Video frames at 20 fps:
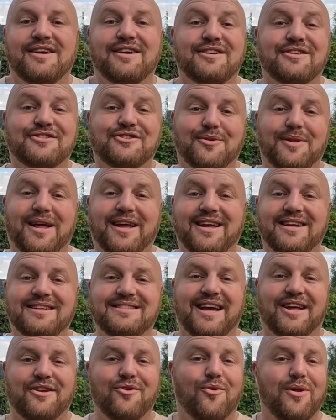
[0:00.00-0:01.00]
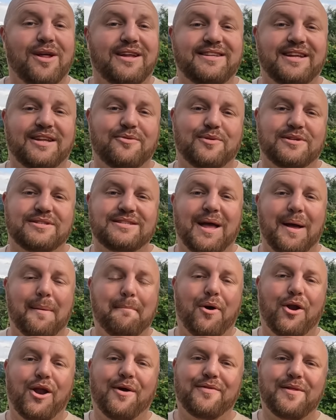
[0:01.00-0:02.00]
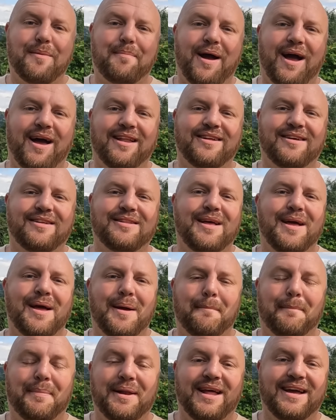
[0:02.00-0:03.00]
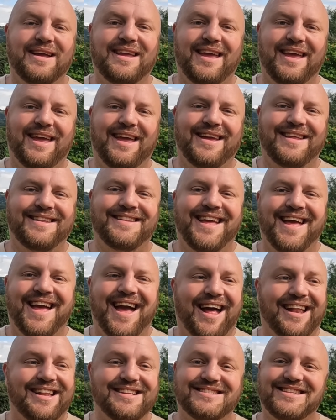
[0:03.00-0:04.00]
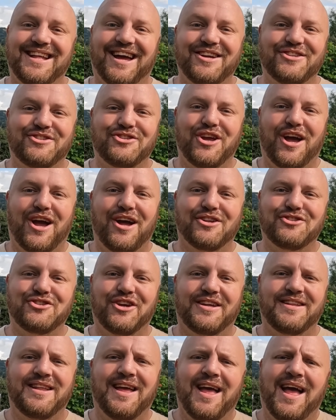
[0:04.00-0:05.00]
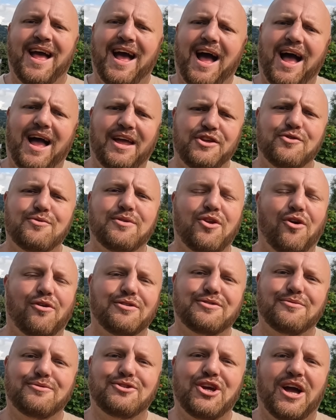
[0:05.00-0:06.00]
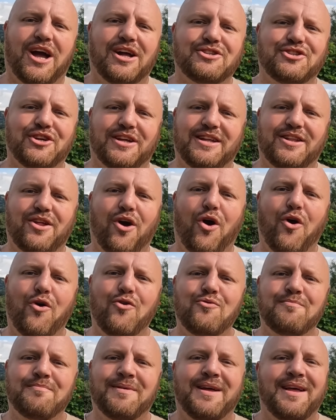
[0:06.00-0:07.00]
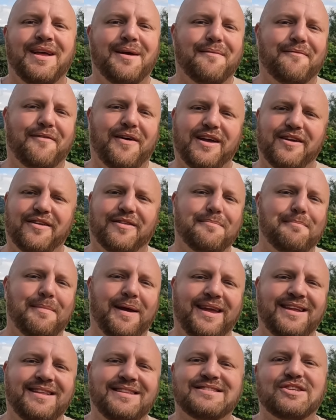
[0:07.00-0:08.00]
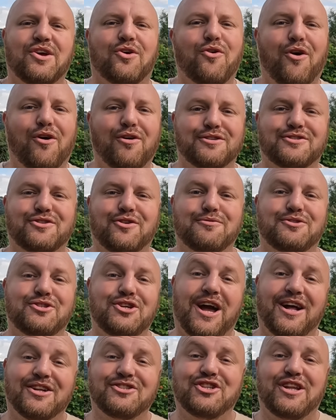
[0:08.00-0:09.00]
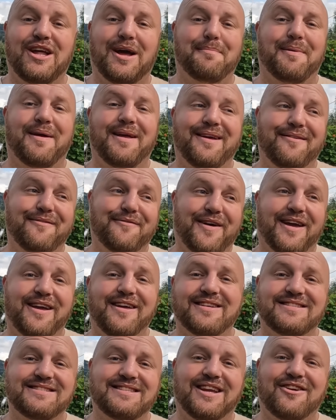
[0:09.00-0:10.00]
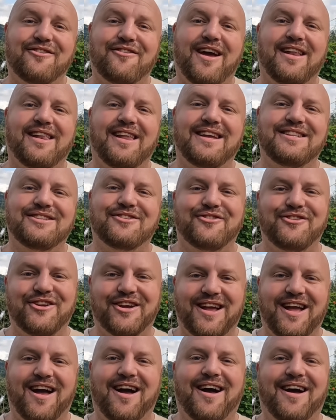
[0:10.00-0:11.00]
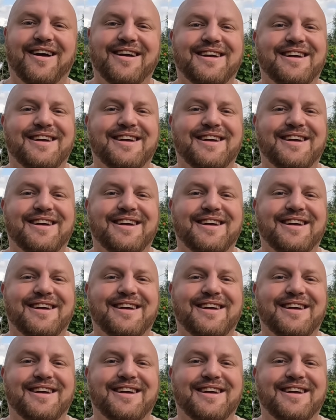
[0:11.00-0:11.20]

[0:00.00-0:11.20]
So like I said, all I did was put out the panel, plug it in, and it started charging. Uh, you can also charge it at home via the mains or also charge it up via a cigarette lighter in your car.